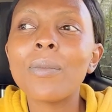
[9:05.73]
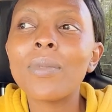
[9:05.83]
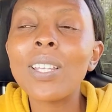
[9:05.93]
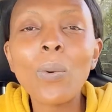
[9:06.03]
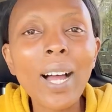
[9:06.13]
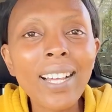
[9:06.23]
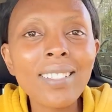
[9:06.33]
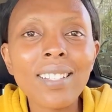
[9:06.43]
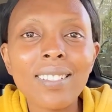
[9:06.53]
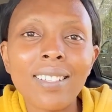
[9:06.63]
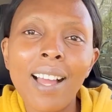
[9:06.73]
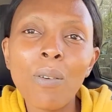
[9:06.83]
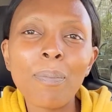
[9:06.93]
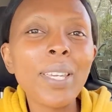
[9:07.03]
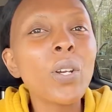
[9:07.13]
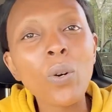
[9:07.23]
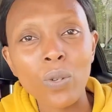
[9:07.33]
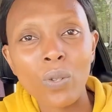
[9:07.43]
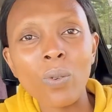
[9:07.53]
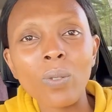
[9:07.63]
the world is now being
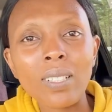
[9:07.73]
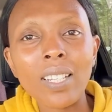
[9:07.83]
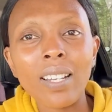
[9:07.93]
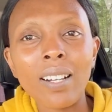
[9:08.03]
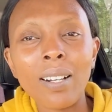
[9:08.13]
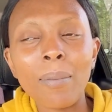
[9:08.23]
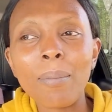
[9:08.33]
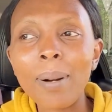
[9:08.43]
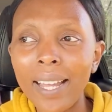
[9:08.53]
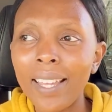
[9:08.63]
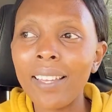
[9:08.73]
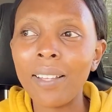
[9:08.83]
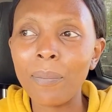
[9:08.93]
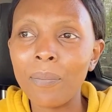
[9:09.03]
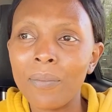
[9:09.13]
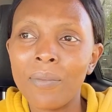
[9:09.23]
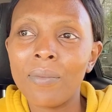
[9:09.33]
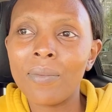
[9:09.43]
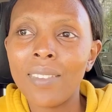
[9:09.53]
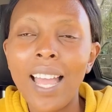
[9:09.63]
controlled by
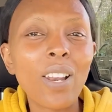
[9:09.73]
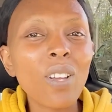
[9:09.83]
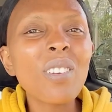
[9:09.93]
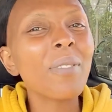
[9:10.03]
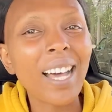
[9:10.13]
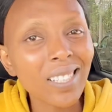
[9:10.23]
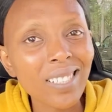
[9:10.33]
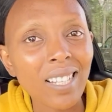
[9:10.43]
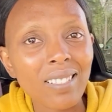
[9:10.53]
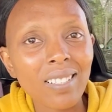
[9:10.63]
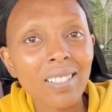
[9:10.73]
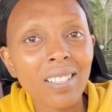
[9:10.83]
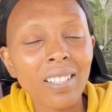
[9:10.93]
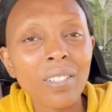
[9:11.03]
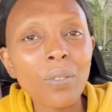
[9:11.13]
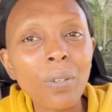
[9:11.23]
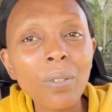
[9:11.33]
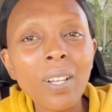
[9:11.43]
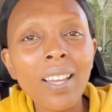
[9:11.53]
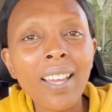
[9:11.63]
a lot of altars, you know?
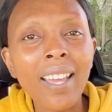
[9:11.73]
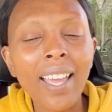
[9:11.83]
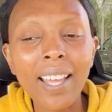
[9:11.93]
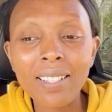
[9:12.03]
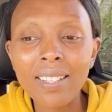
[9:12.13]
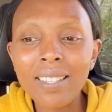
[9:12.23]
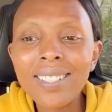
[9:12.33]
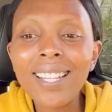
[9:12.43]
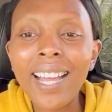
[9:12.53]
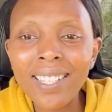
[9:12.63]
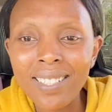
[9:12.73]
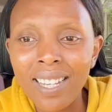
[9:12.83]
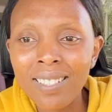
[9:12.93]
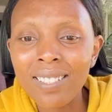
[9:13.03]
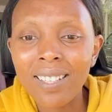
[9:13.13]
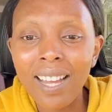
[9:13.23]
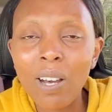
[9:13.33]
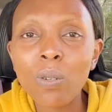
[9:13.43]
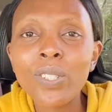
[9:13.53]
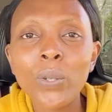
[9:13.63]
And these altars are
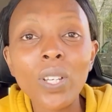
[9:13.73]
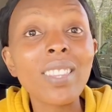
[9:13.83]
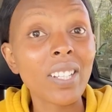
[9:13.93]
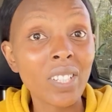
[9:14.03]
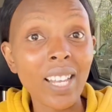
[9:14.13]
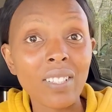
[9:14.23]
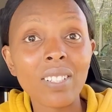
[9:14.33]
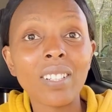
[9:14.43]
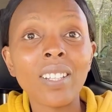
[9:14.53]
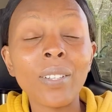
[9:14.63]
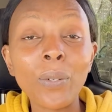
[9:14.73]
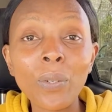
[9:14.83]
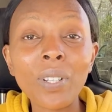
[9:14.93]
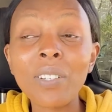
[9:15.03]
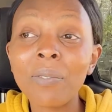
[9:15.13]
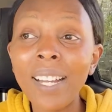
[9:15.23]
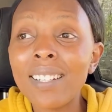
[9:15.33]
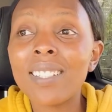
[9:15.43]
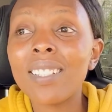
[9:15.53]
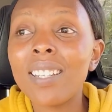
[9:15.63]
also in the church you know in
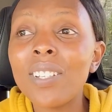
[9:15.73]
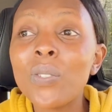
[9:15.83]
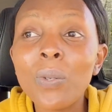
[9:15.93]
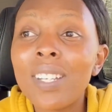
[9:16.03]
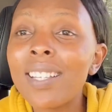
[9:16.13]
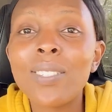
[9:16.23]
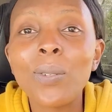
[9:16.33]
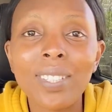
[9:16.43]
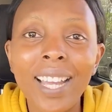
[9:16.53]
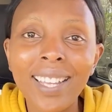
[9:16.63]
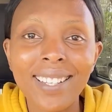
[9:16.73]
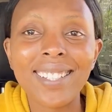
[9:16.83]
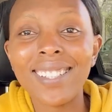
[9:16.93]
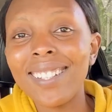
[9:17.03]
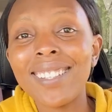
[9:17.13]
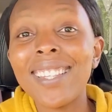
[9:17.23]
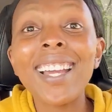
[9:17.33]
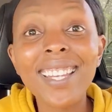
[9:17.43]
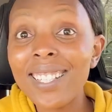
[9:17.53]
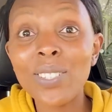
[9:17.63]
fact in today's society there
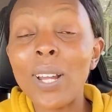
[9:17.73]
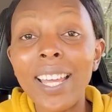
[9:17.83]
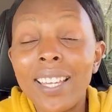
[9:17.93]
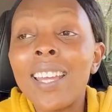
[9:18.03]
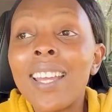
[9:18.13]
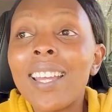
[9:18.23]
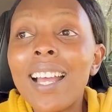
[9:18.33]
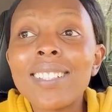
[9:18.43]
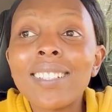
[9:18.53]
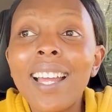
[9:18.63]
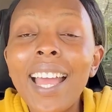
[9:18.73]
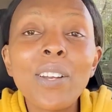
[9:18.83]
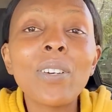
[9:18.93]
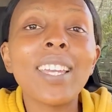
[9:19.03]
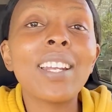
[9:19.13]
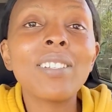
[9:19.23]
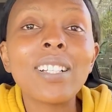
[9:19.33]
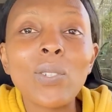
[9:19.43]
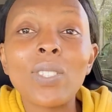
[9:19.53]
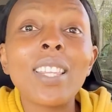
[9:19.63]
is i as in and okay i don't
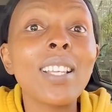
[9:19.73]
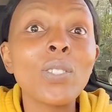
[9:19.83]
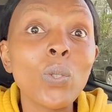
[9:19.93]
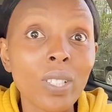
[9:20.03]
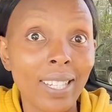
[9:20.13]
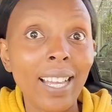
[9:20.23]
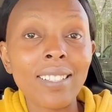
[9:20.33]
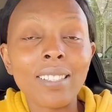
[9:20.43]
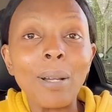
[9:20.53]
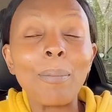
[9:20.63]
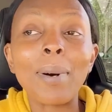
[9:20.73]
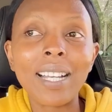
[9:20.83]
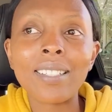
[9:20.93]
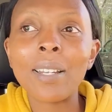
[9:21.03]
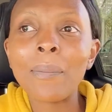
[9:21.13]
want to say there's no church but